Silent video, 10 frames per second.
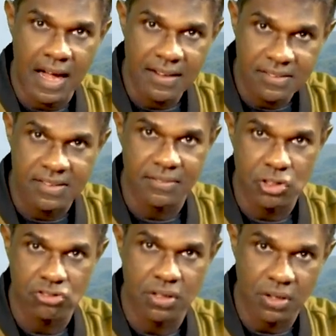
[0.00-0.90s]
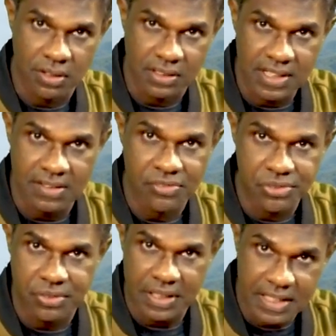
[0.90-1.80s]
answer which the Lord
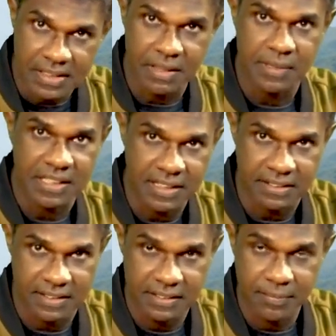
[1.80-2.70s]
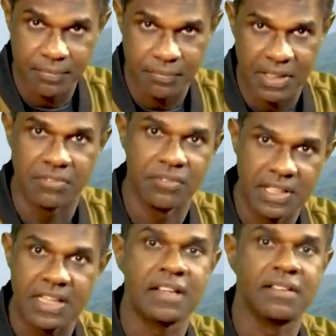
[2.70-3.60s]
gives in the material, but
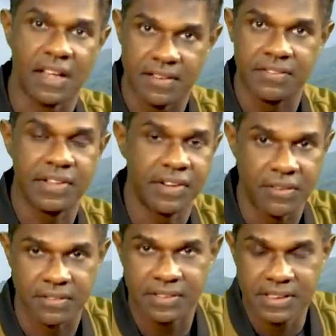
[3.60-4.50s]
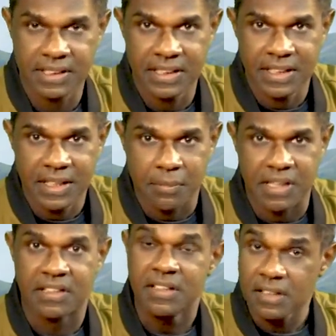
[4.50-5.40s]
we take the other way around.
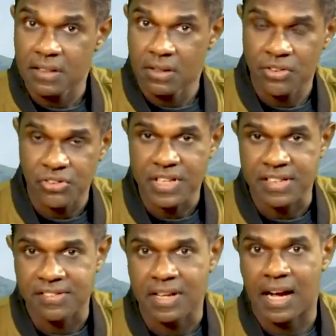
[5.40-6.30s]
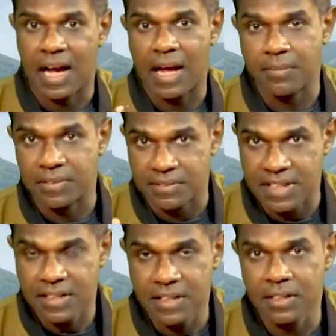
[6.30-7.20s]
But here the Lord says, I'm
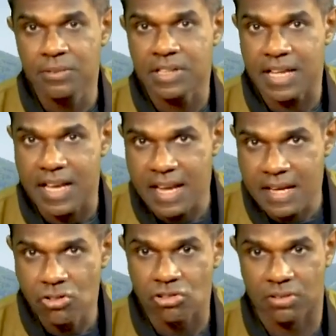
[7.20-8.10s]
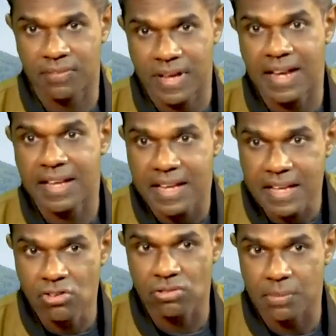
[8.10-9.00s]
sending you the angel, an
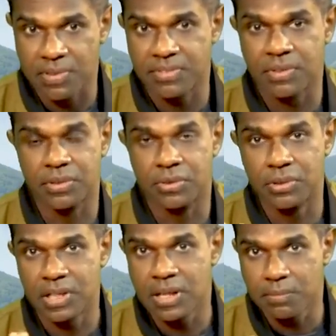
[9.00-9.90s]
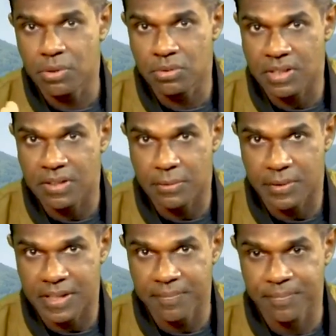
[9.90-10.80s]
angel before you to keep you in the
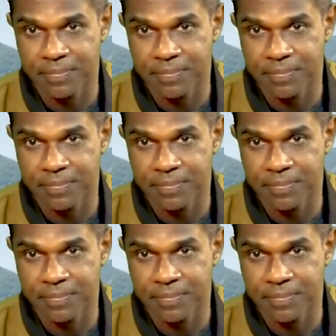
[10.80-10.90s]
way.